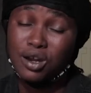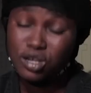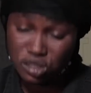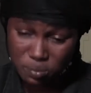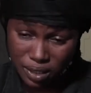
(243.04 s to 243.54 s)

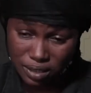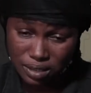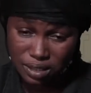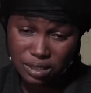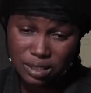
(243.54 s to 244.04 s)

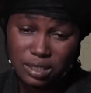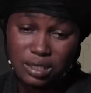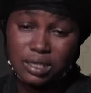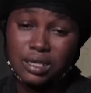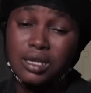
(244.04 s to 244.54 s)
husband,
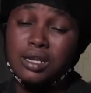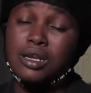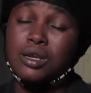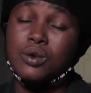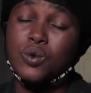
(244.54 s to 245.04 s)

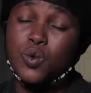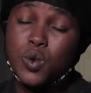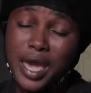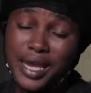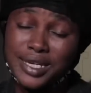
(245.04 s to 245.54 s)

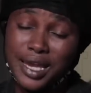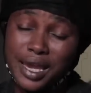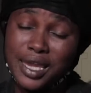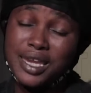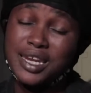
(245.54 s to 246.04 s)
we are
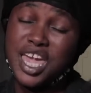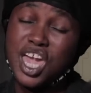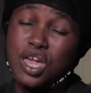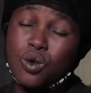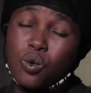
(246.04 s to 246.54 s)
there in
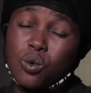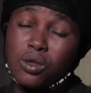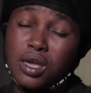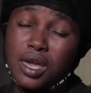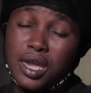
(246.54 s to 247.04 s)

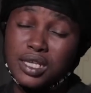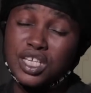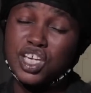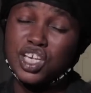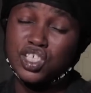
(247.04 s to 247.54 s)

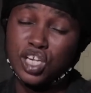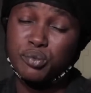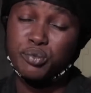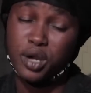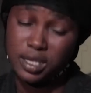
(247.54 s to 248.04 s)
a
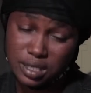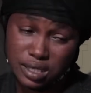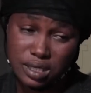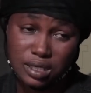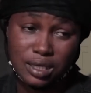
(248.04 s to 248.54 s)
checkpoint
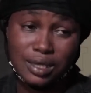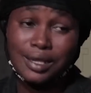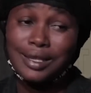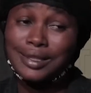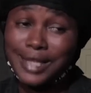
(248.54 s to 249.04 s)

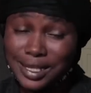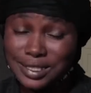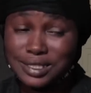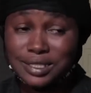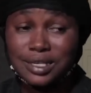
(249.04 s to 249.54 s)

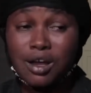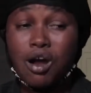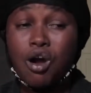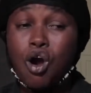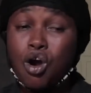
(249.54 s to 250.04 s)
that
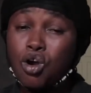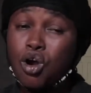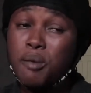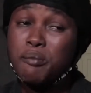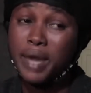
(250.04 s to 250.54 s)

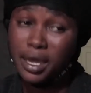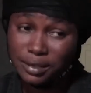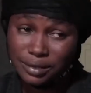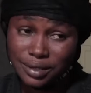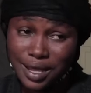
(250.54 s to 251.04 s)
gunmen
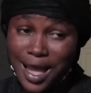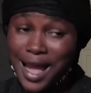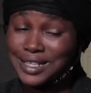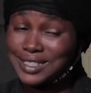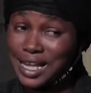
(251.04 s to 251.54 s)

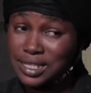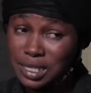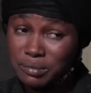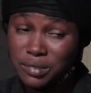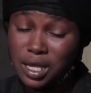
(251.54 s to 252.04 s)
attacked
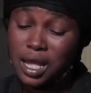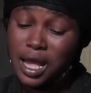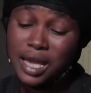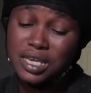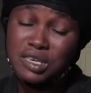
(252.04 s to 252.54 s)
them
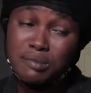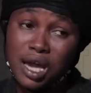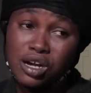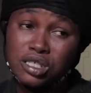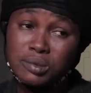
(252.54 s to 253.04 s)
and killed
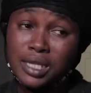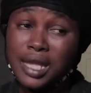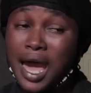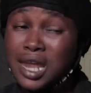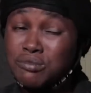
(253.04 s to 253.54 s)
my
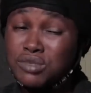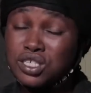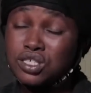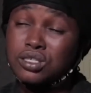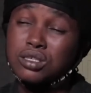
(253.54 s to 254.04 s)
husband and
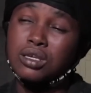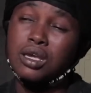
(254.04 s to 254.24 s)
Miss